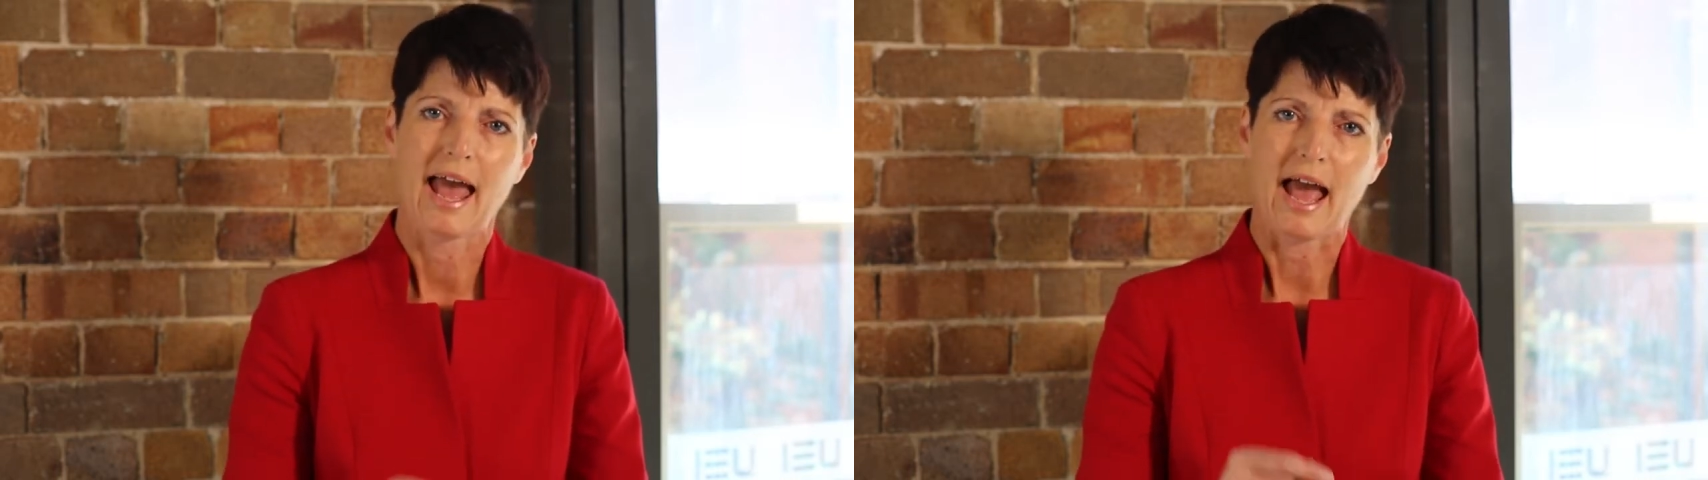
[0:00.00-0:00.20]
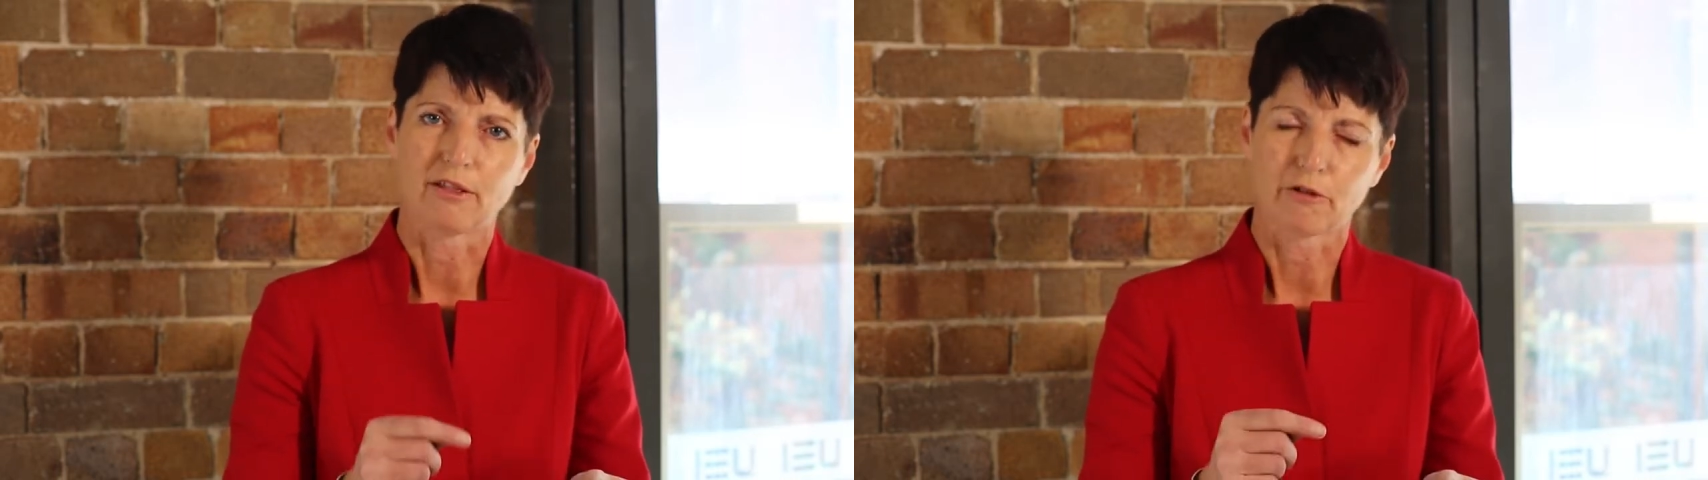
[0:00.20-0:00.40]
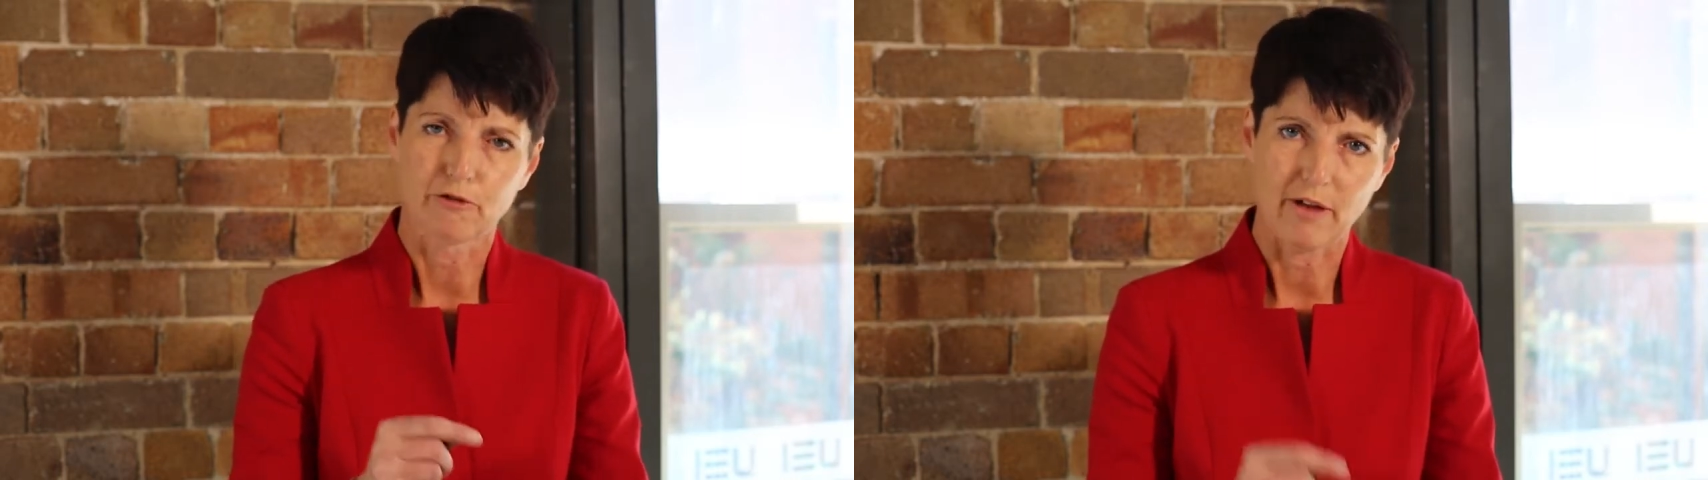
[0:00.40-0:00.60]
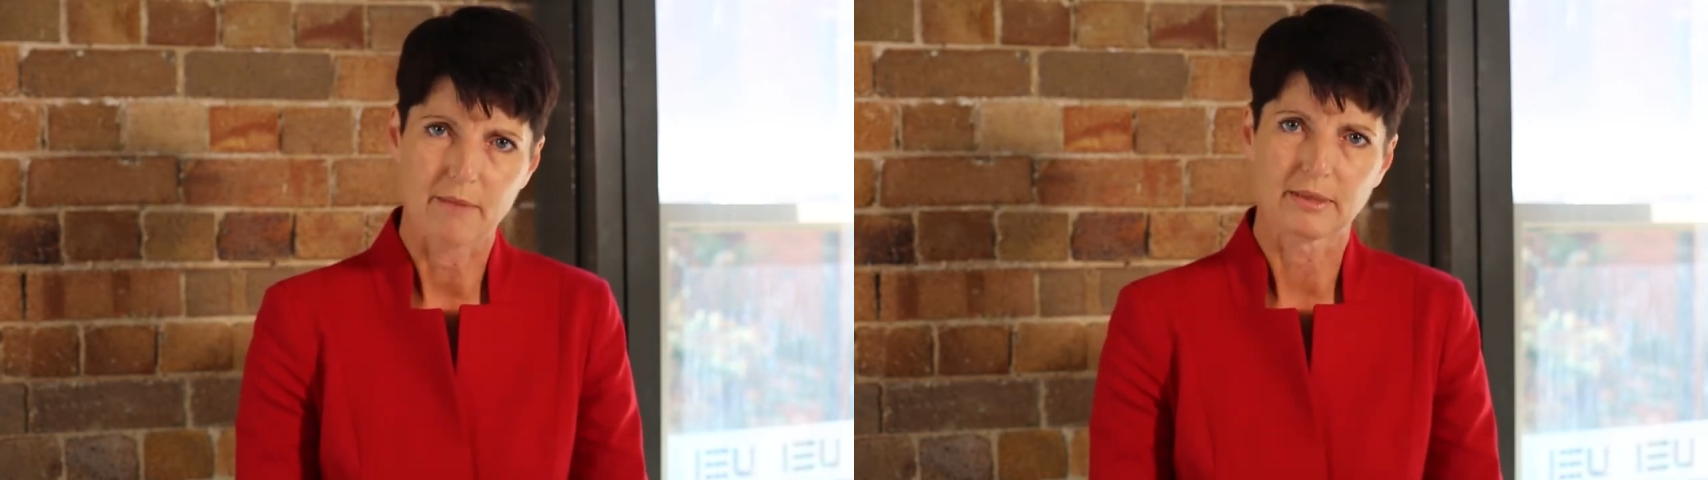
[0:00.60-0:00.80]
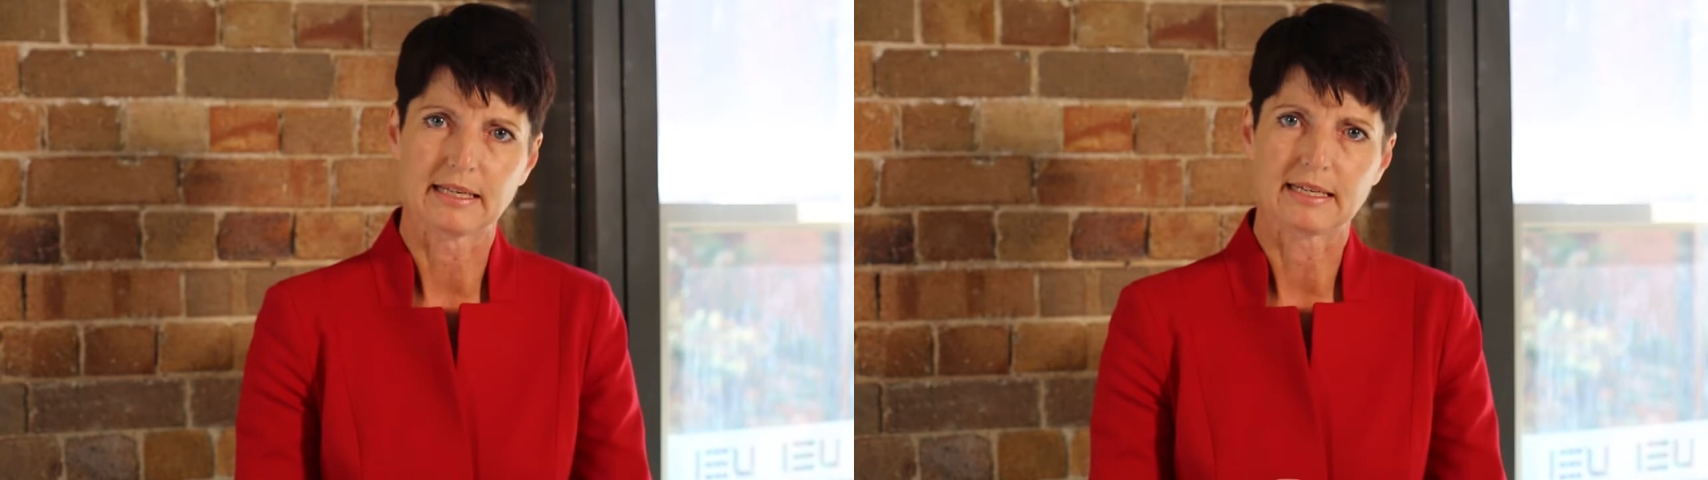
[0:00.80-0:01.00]
and the
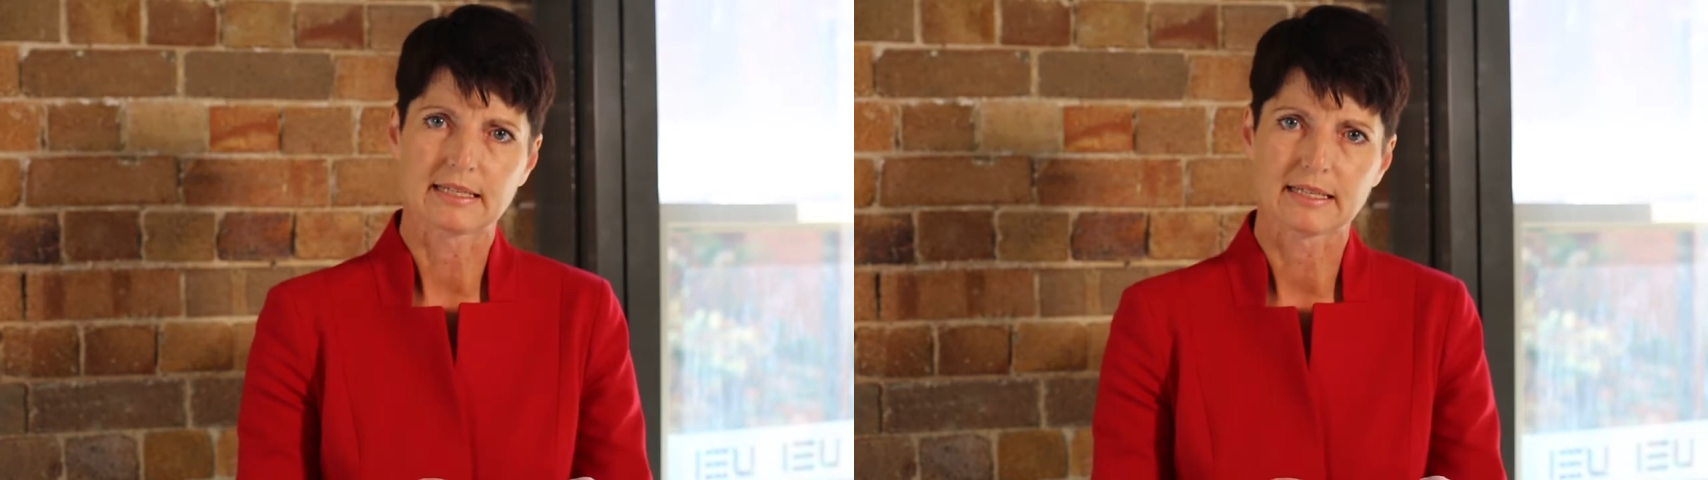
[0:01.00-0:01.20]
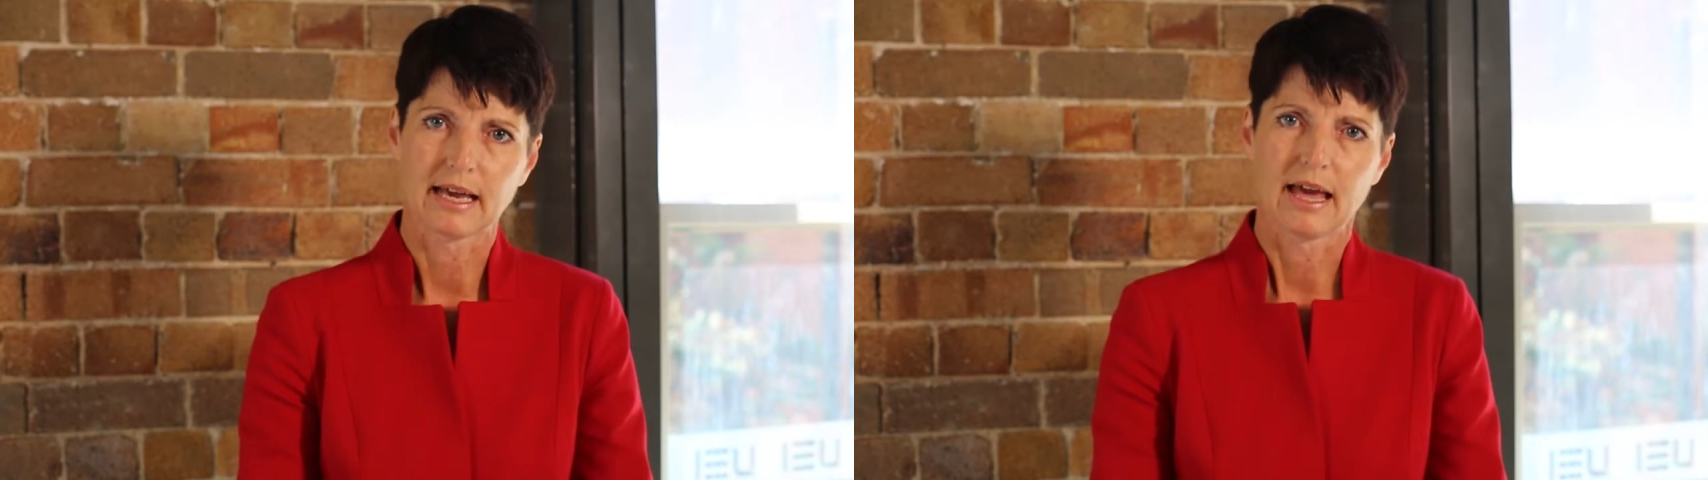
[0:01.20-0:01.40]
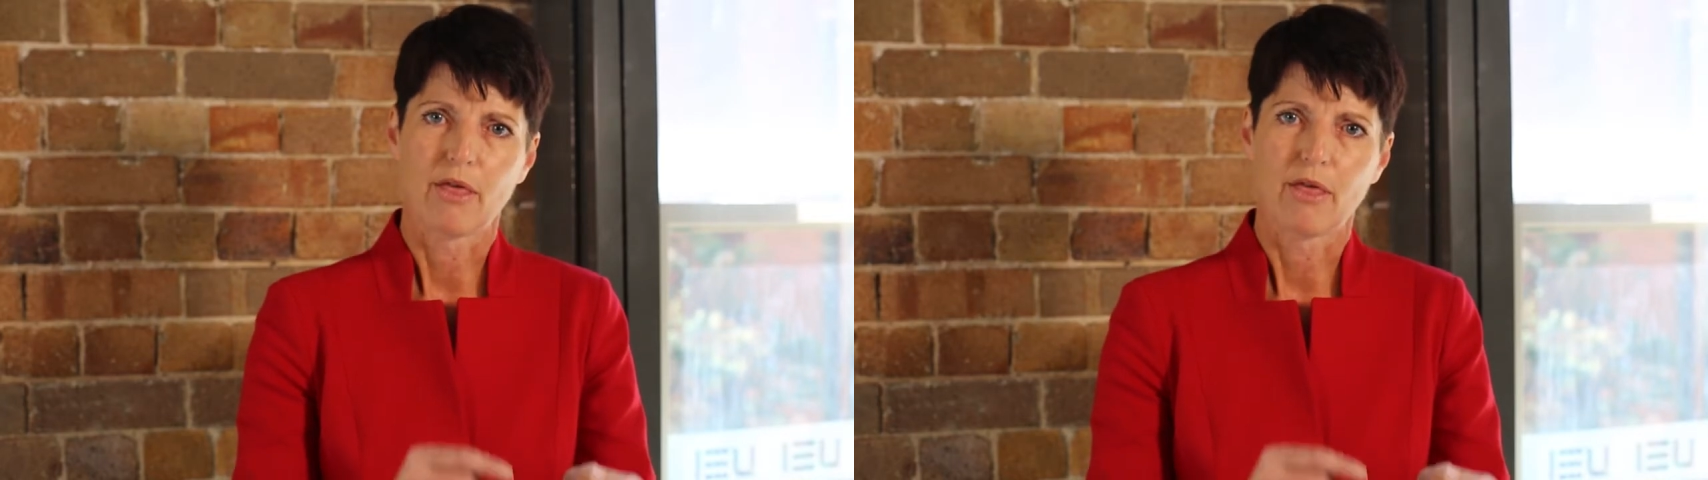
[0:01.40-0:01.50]
families